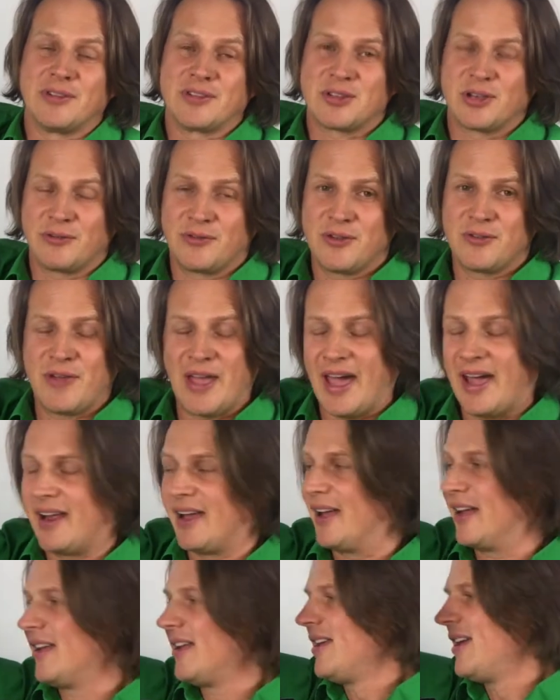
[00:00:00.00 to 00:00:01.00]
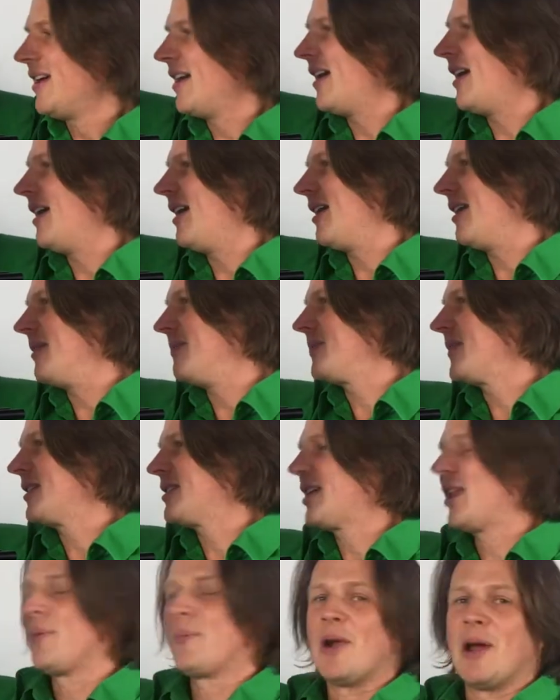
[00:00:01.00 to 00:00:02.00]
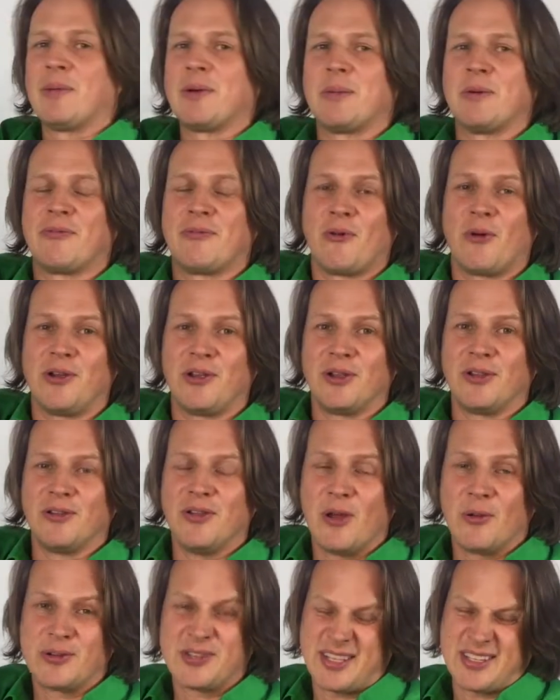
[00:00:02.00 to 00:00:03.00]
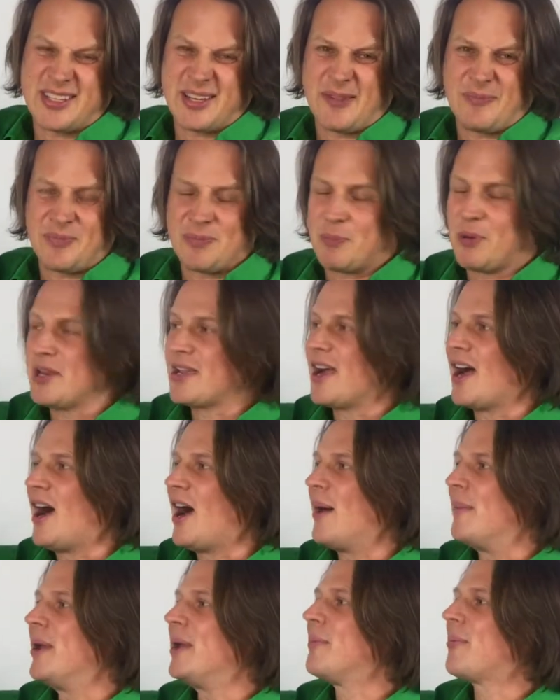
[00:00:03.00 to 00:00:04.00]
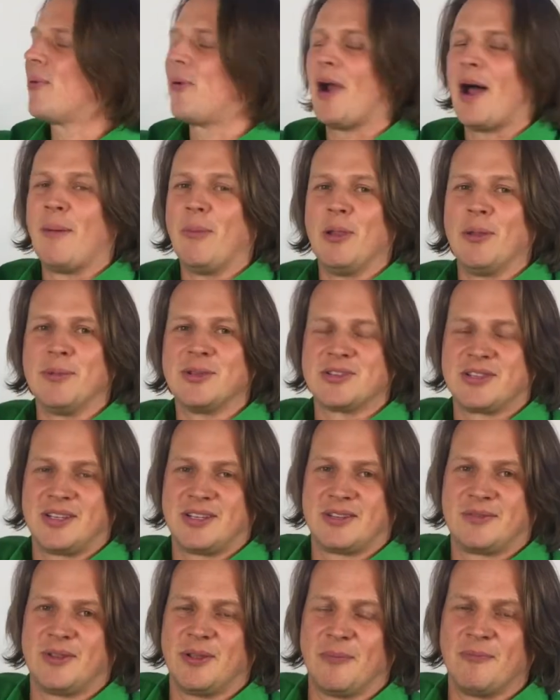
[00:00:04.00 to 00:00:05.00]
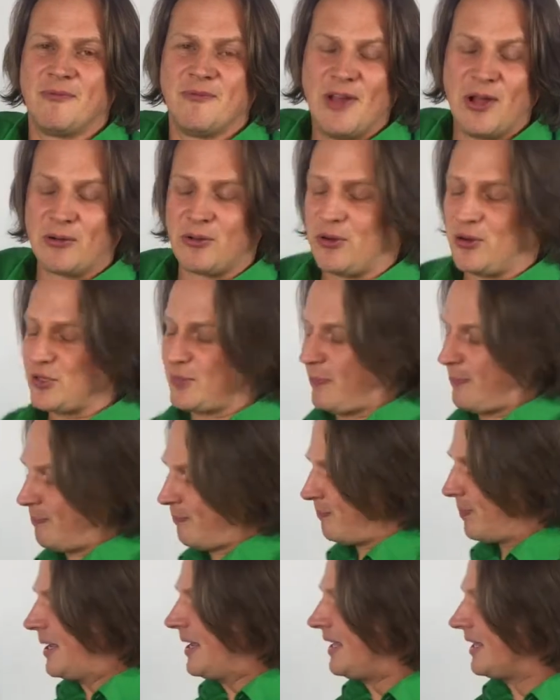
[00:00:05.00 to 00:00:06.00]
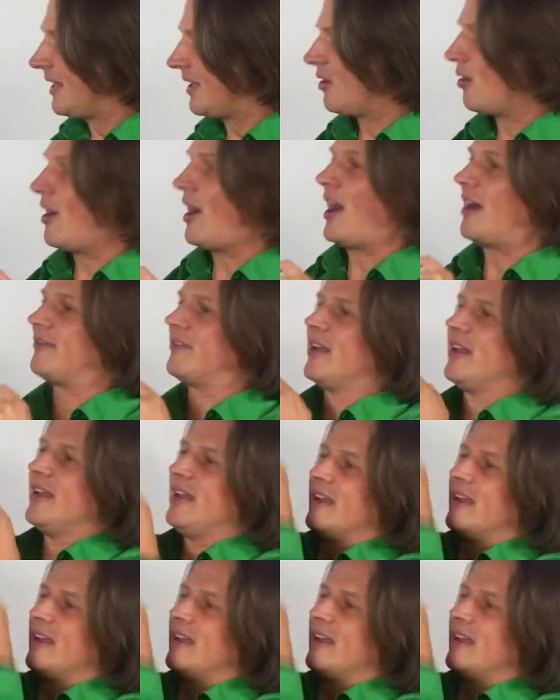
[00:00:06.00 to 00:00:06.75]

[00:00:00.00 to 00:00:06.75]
And so if you've had a, uh, a teleprompter before, you'll notice that's a pretty common problem is that the Velcro is peeling off.